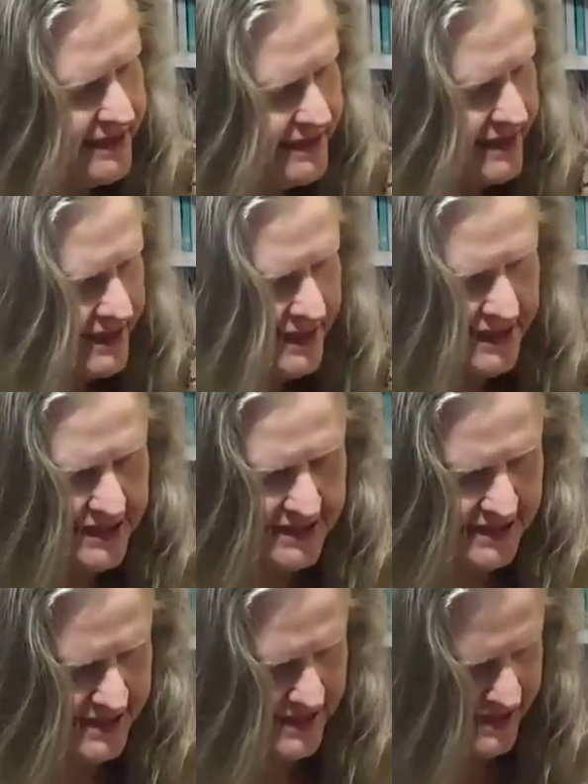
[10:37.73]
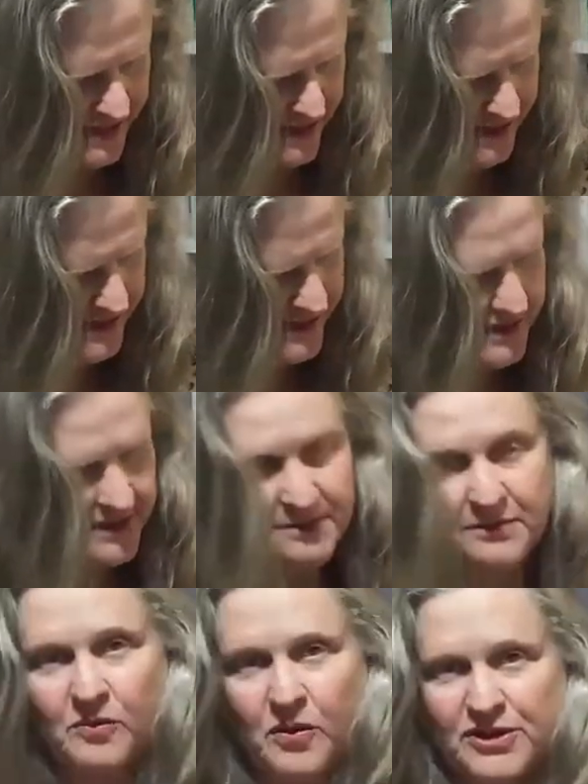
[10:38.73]
and
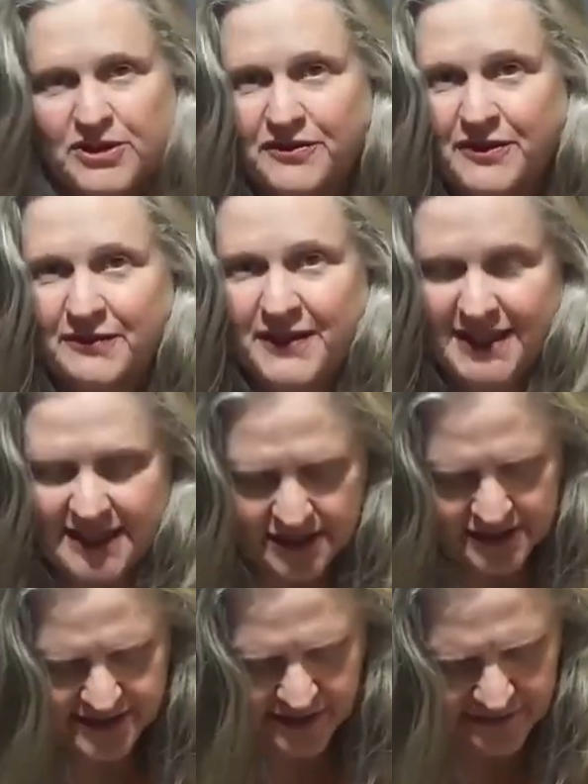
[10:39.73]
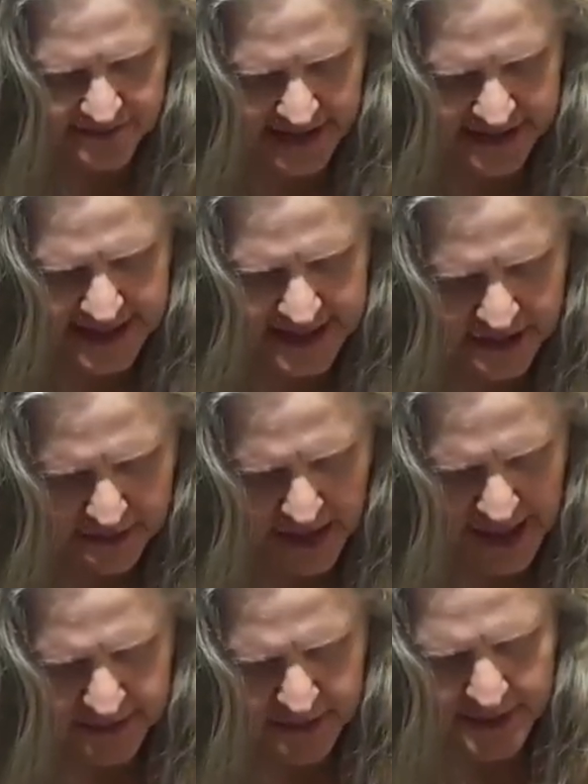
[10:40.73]
watch a few videos on foundation
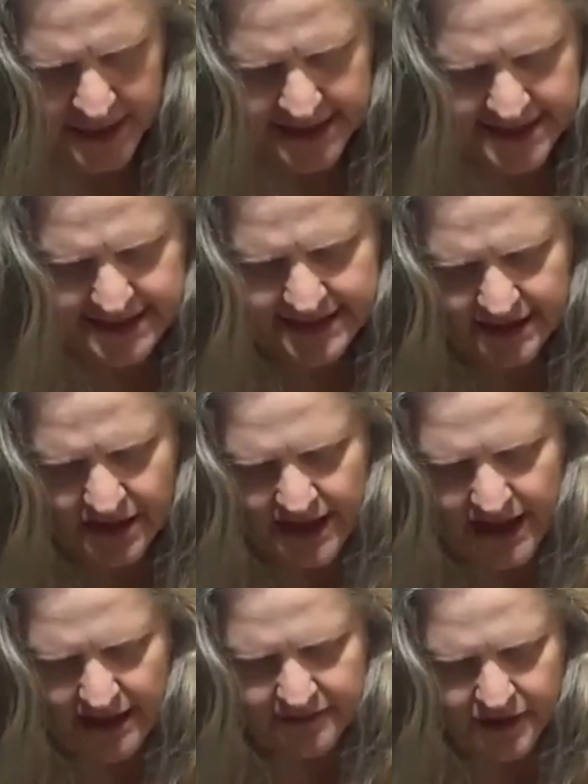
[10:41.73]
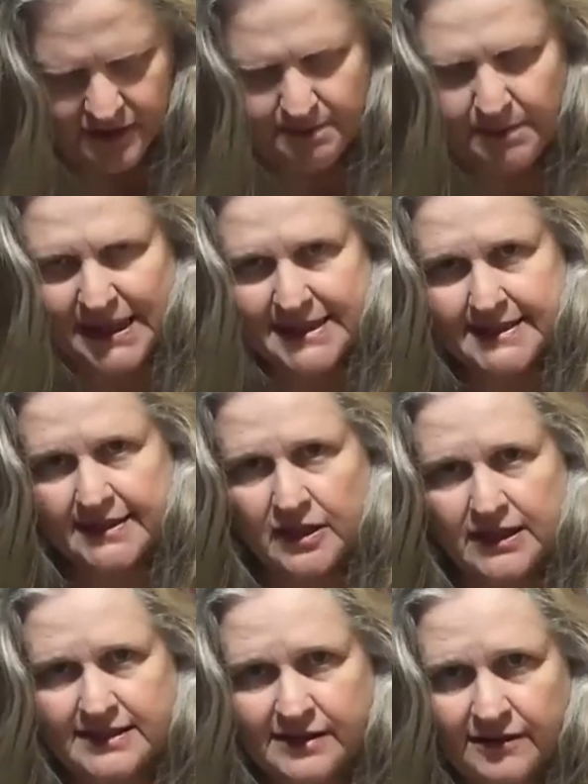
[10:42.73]
paper piecing. I have got a basic
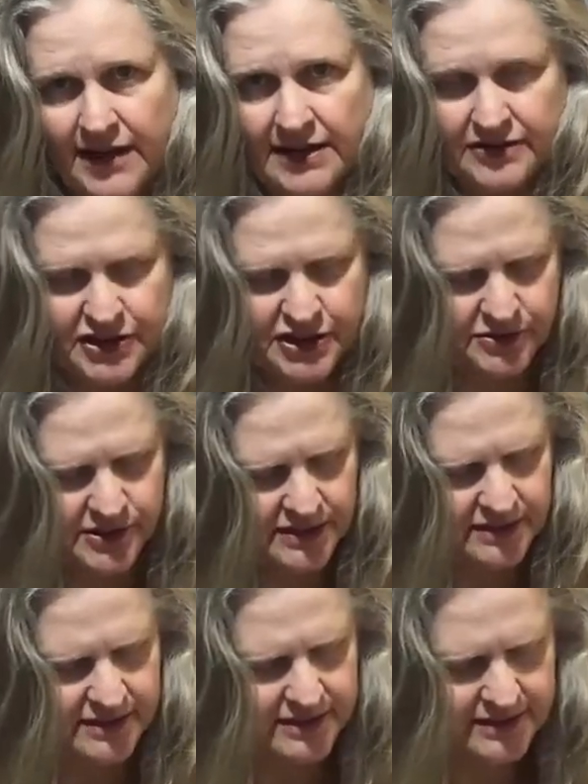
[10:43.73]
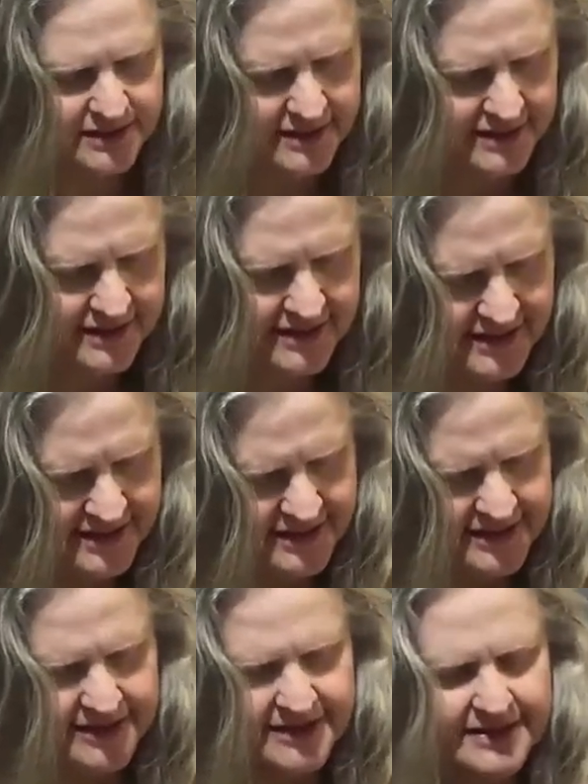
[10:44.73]
idea of how to do it.
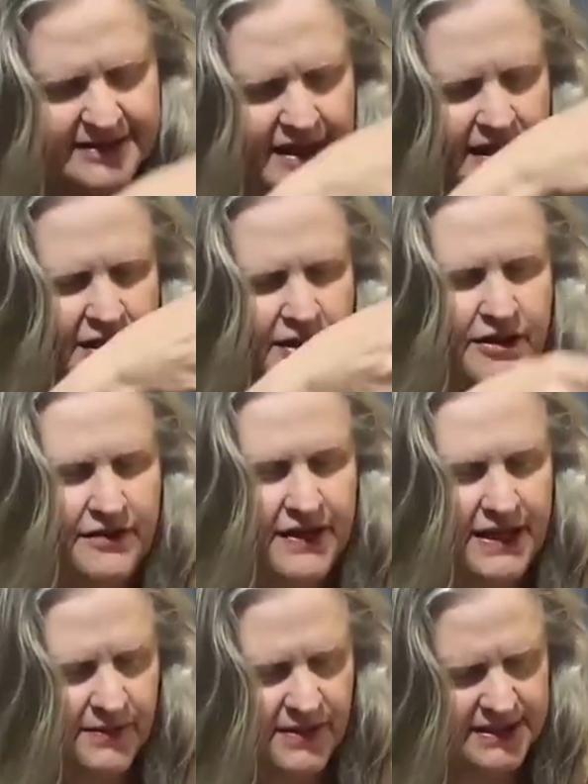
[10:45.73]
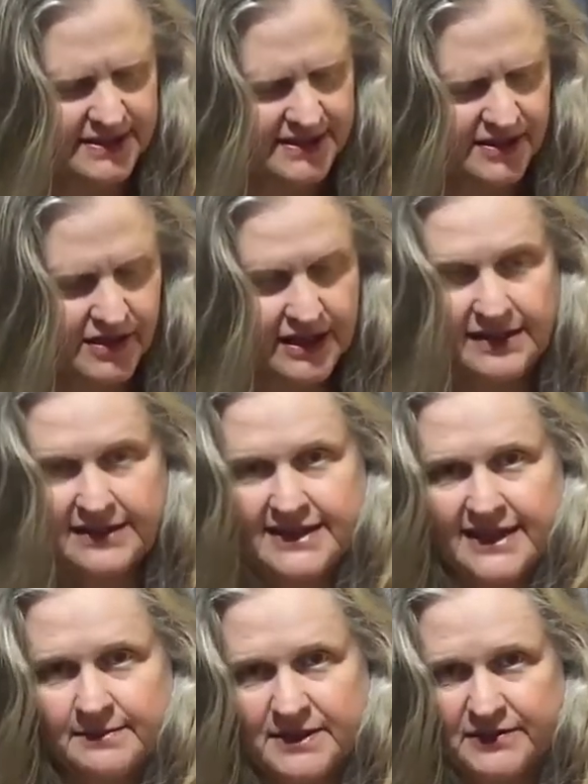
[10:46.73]
I don't know if anyone's got any
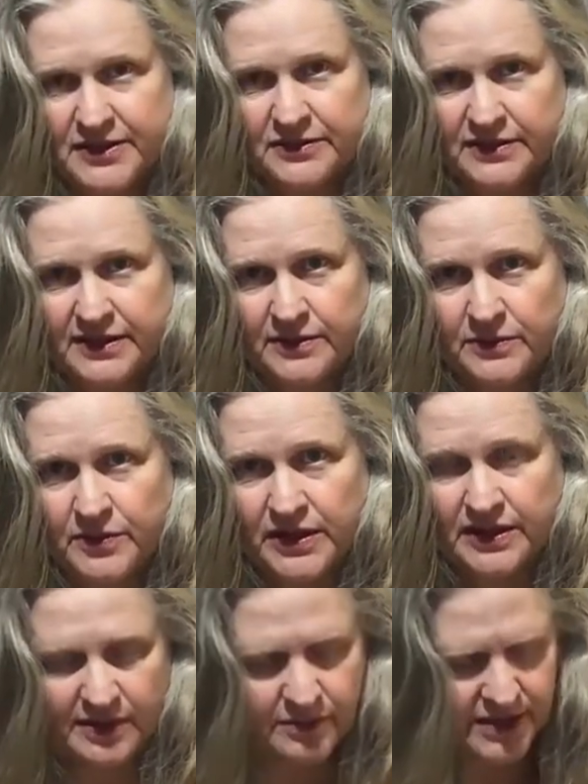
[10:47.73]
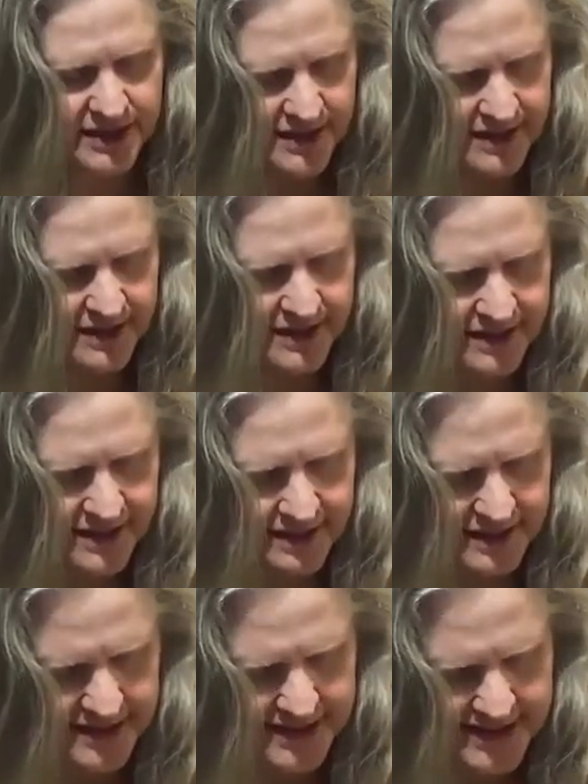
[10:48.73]
tips for doing it working with
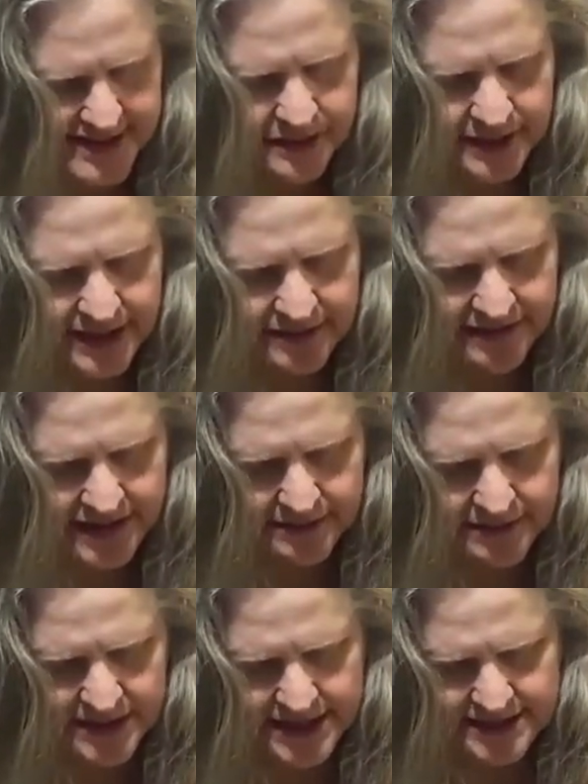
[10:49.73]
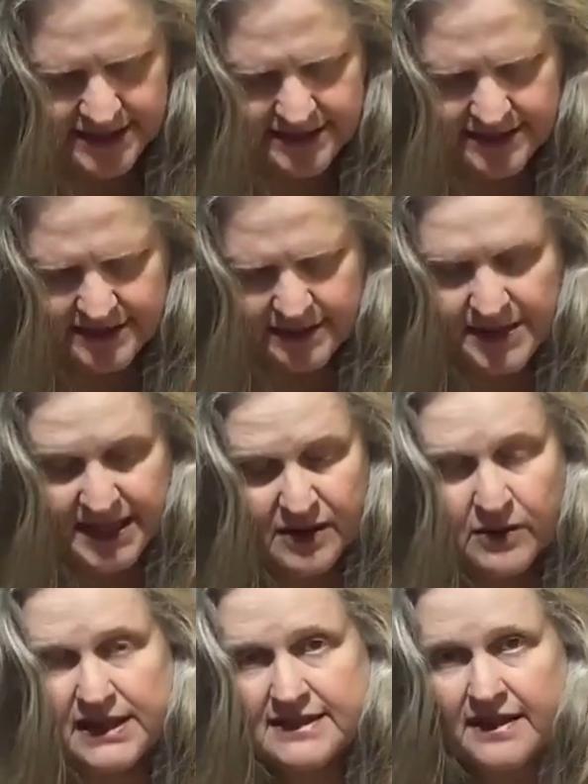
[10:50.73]
silky fabrics. I mean, they're
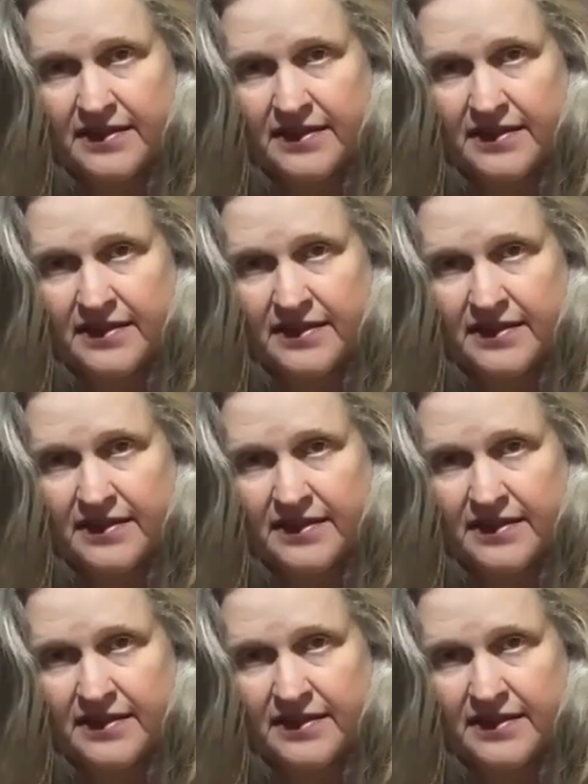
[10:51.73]
quite